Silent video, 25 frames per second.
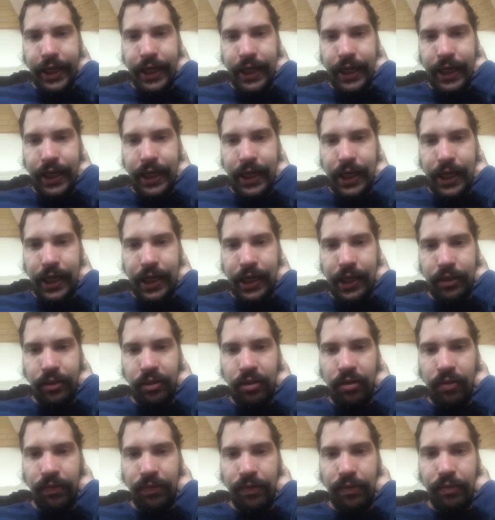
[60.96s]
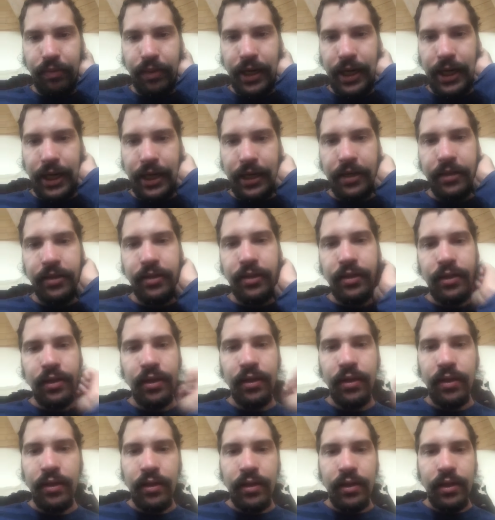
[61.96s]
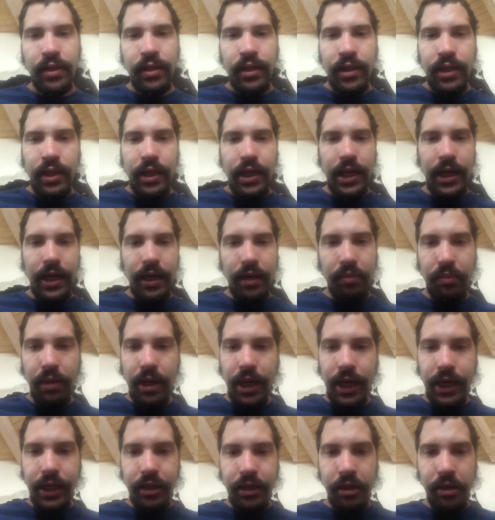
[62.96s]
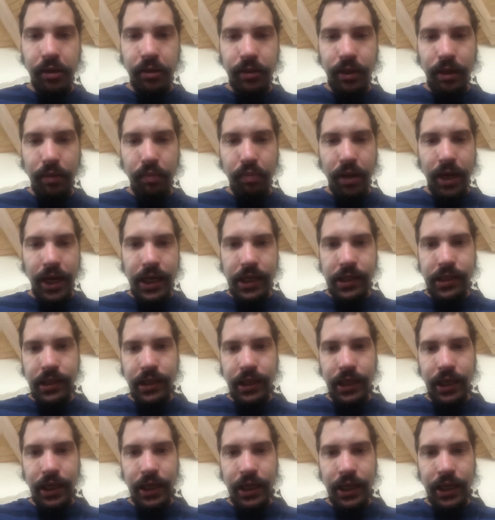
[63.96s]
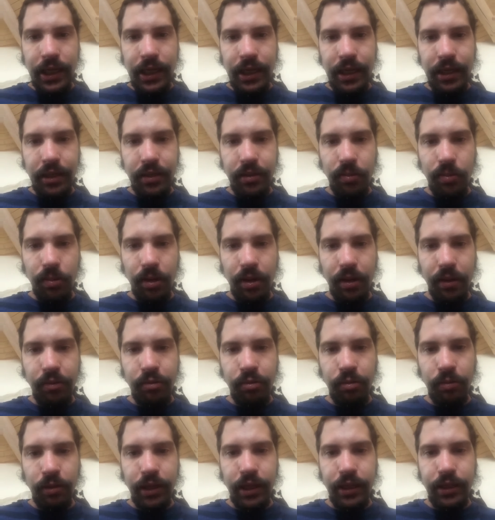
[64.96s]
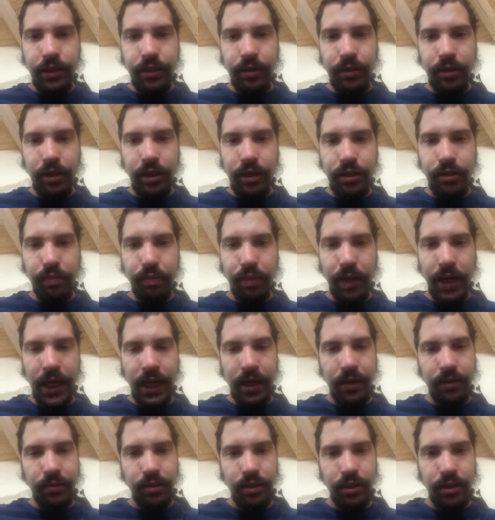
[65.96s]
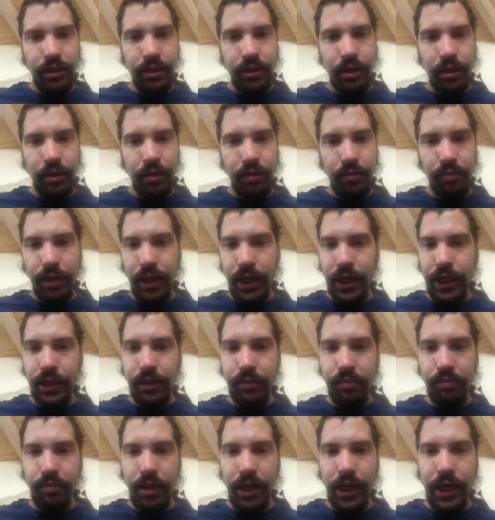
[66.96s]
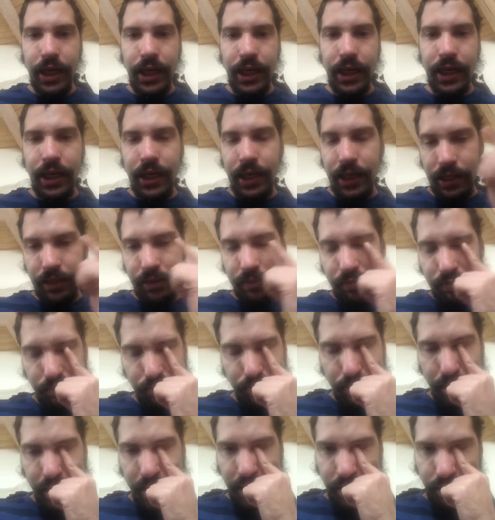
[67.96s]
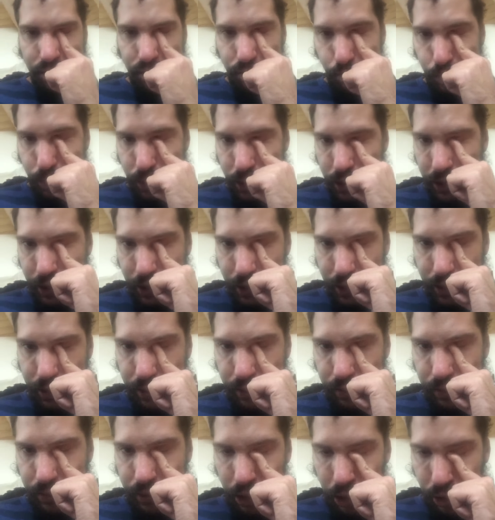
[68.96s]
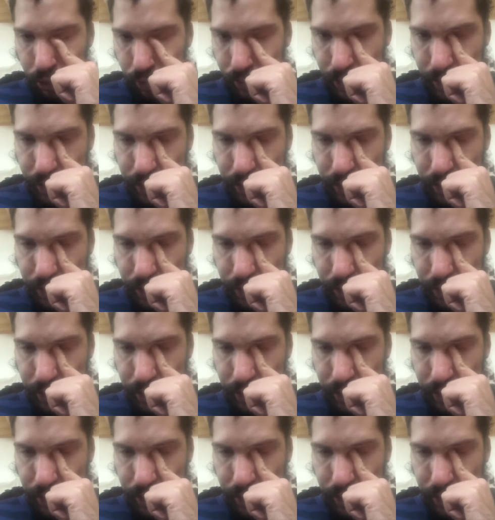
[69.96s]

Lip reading: it and go from there. And my tow capacity is worth 2,200 pounds, so my Mini Cooper could tow